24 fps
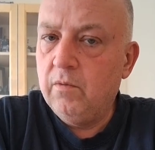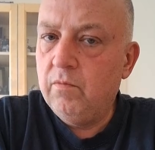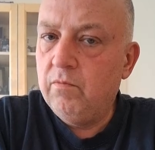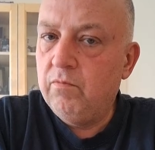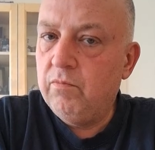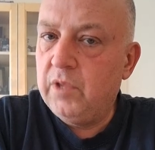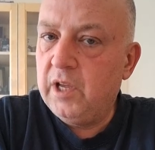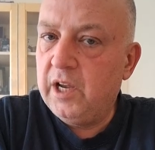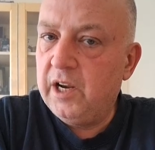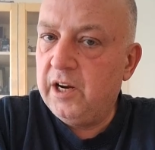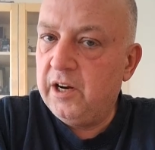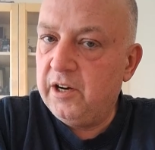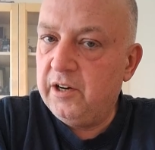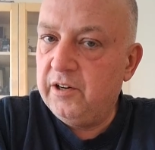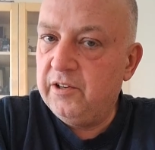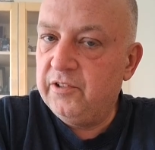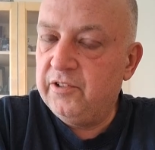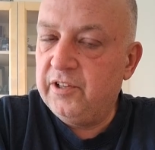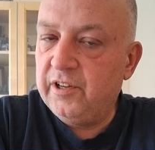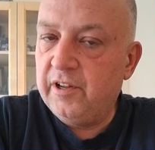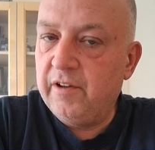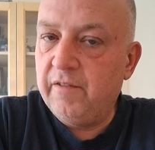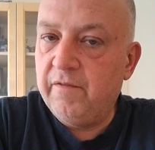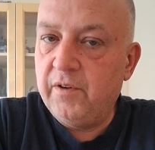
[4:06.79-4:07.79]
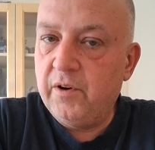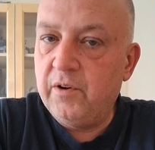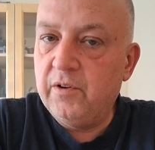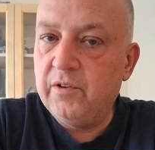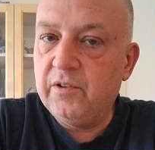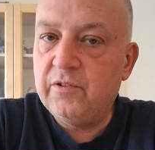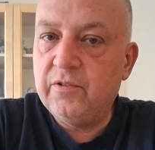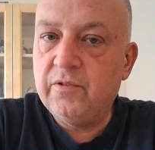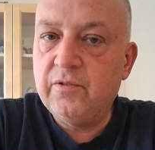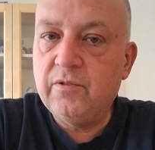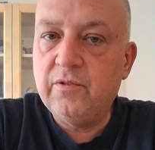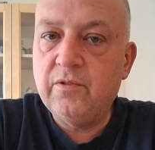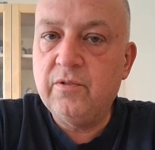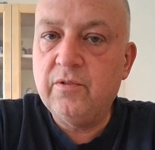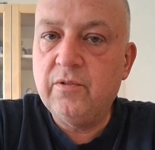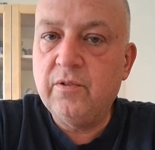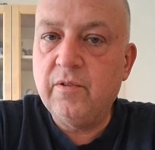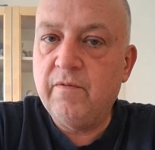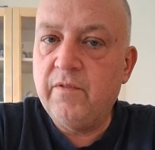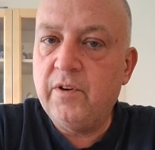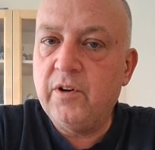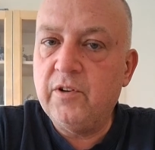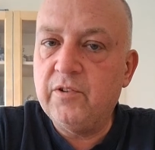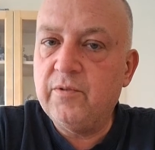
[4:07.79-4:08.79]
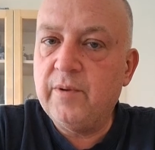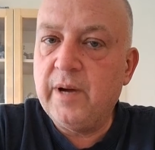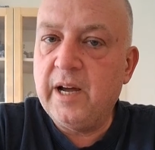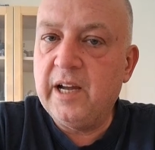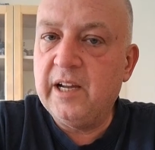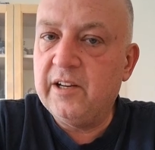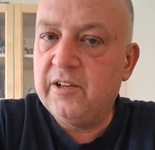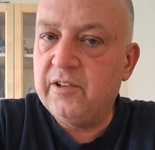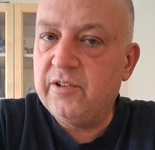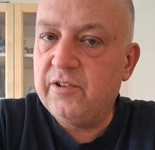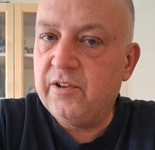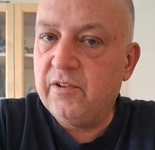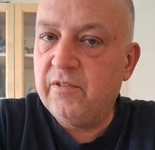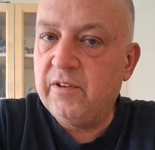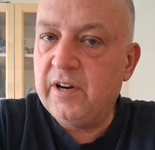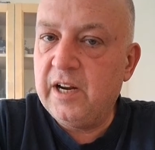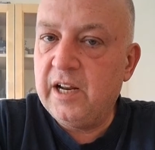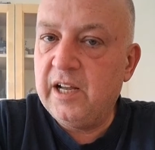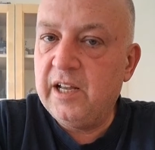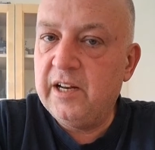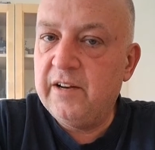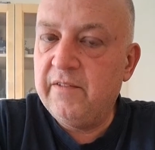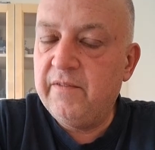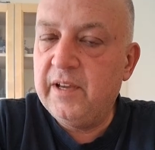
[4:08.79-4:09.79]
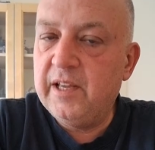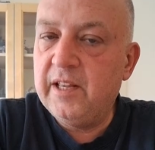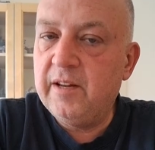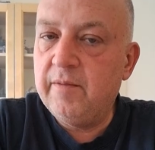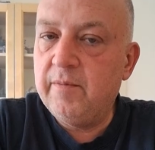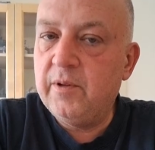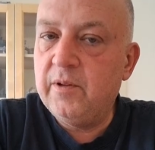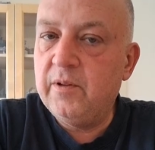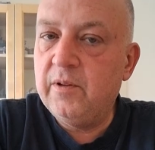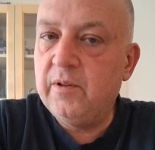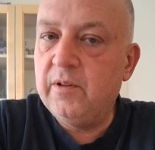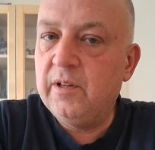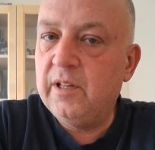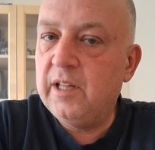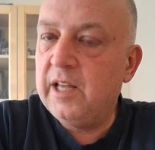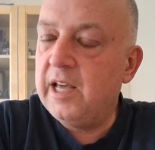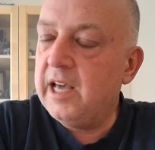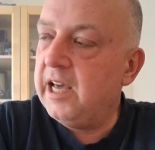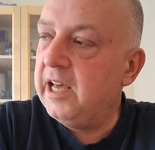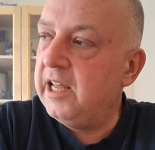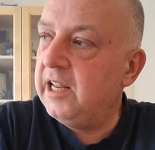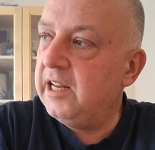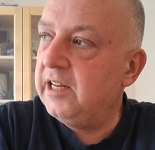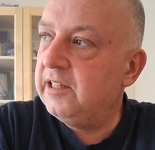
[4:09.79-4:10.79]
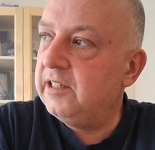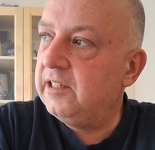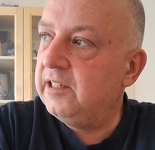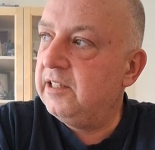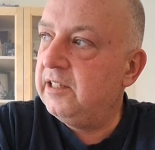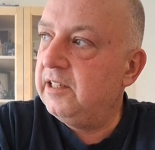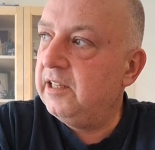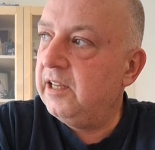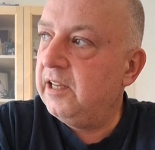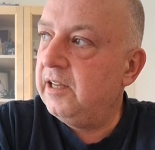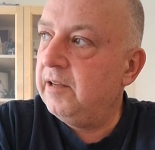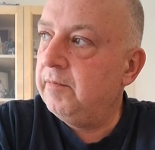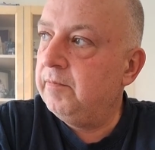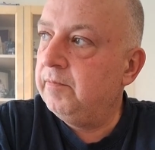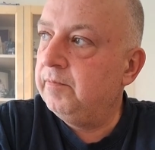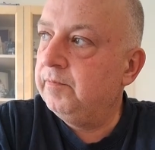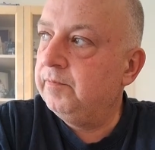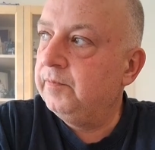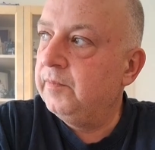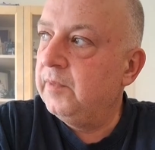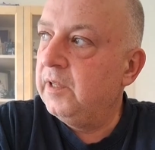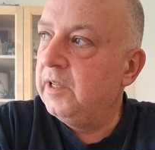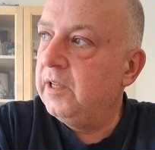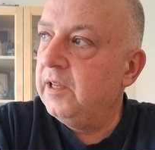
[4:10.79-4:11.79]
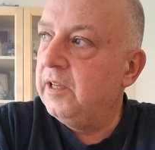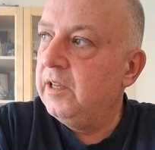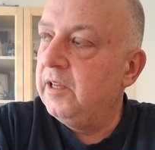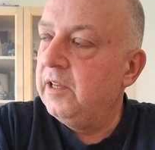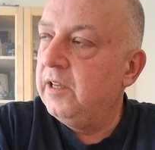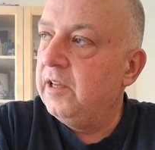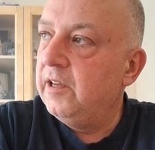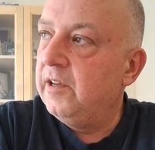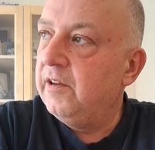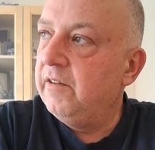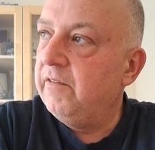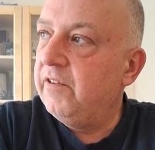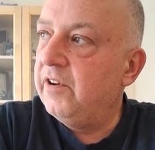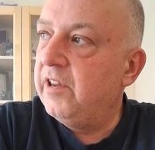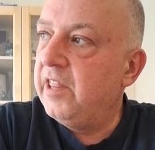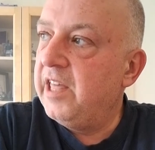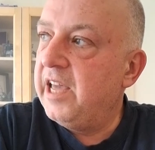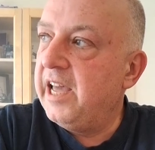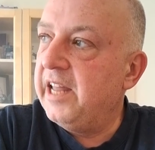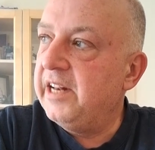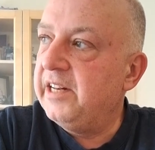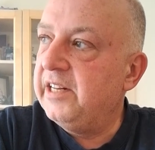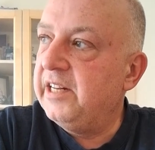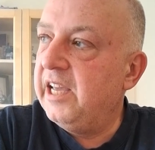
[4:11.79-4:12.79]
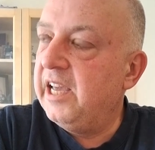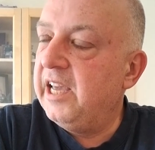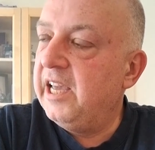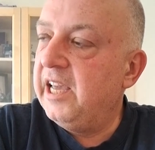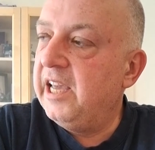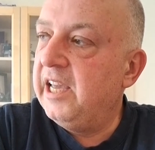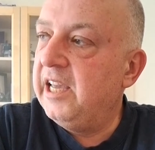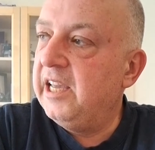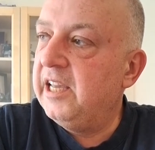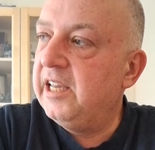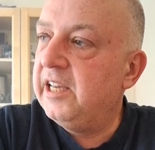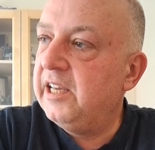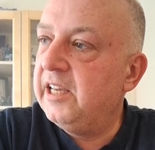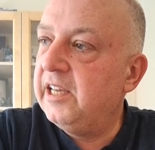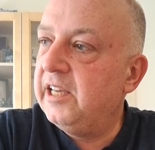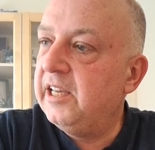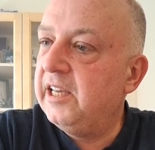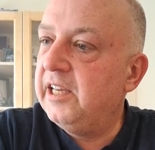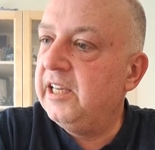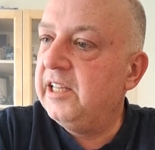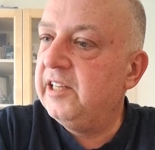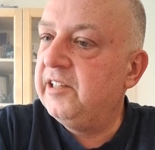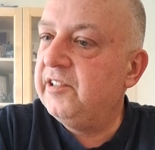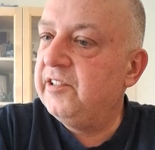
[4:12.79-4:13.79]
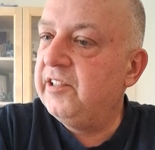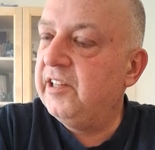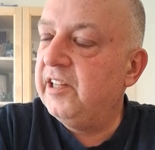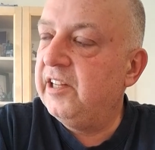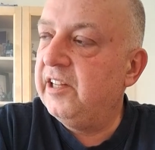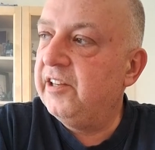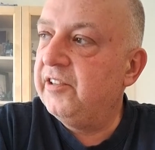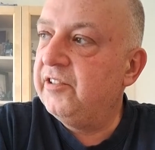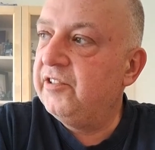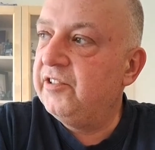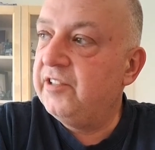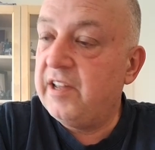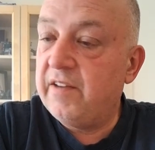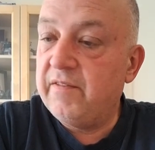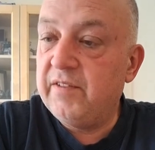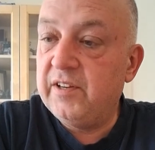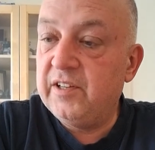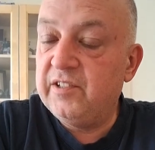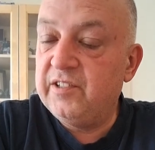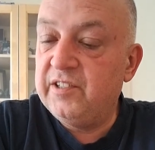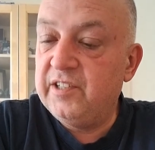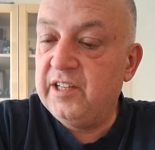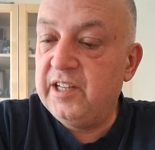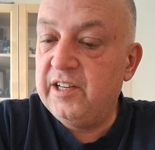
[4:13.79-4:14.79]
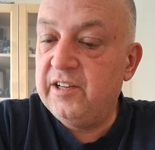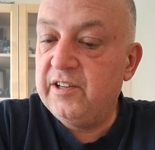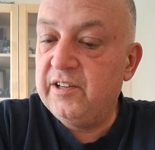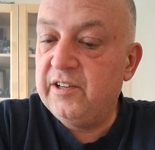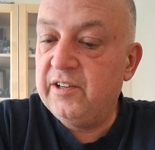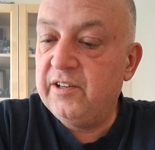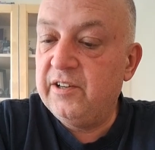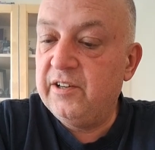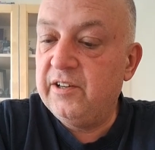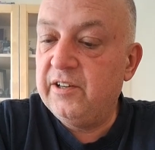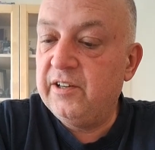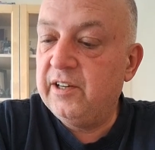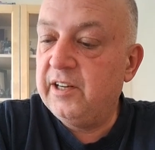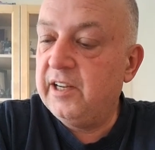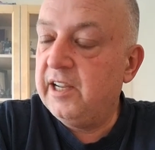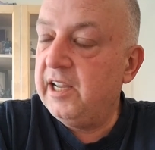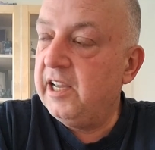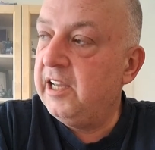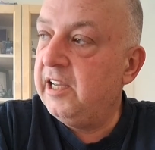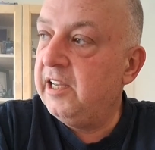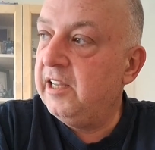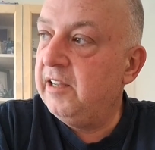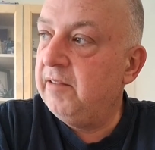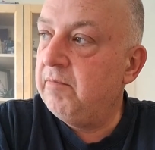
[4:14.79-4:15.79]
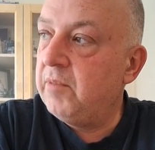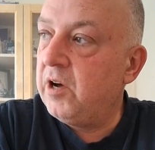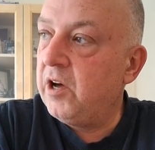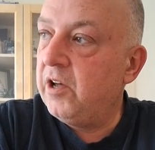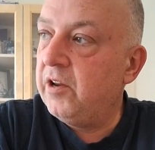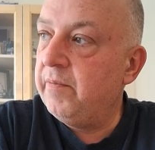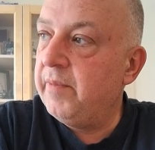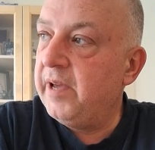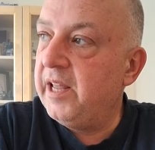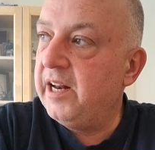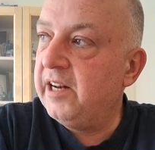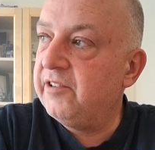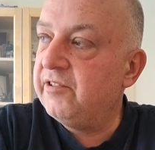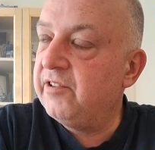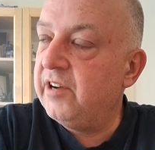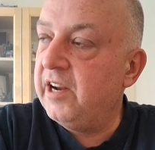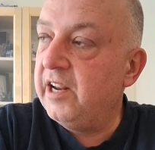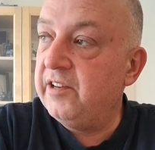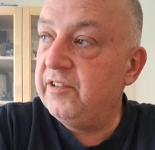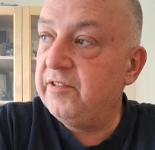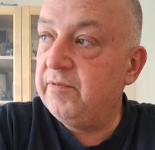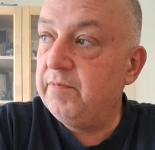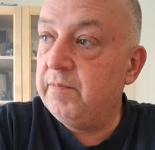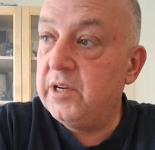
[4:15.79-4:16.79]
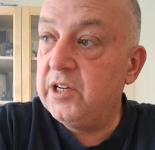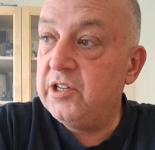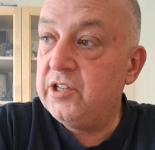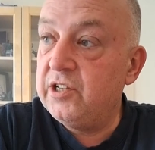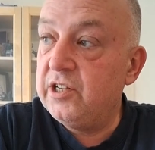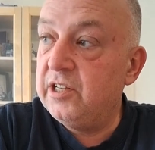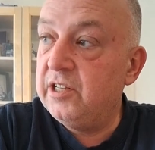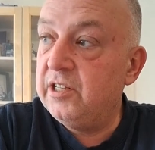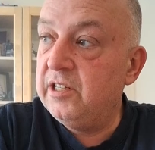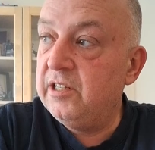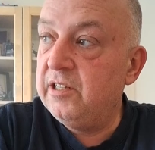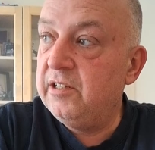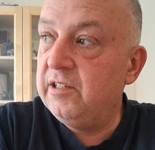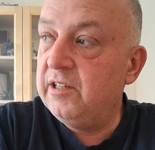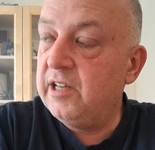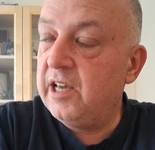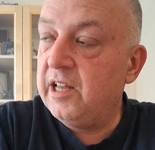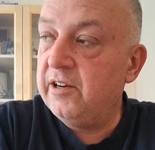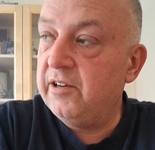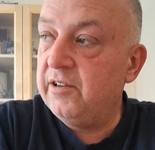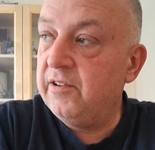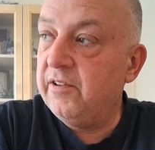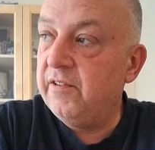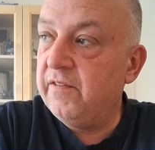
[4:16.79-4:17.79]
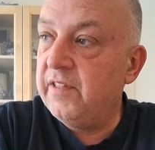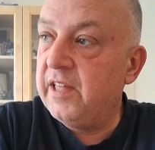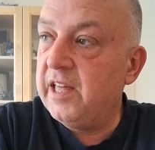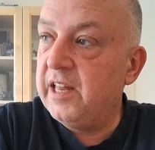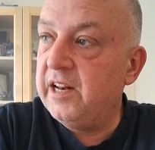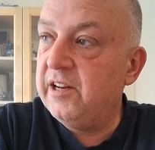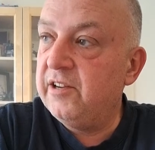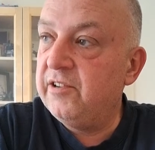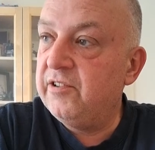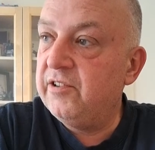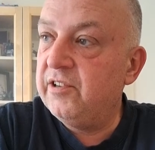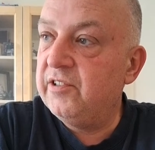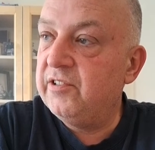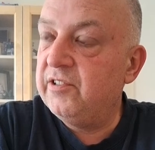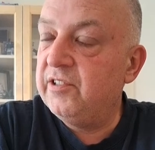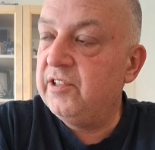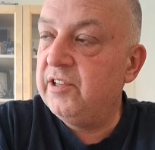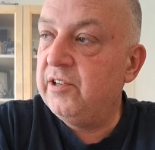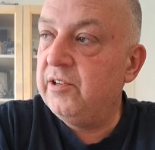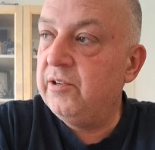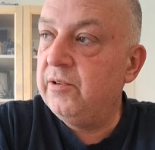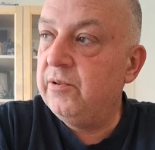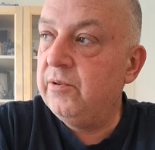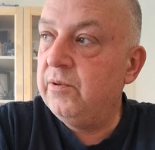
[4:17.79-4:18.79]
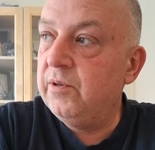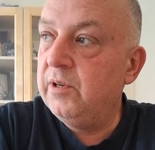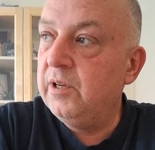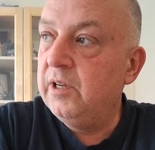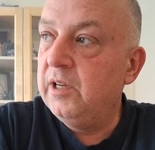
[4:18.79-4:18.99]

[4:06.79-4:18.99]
There's a Volkswagen Touran available at for that day. It's a seven-seater and automatic transmission. I don't know if that interests you.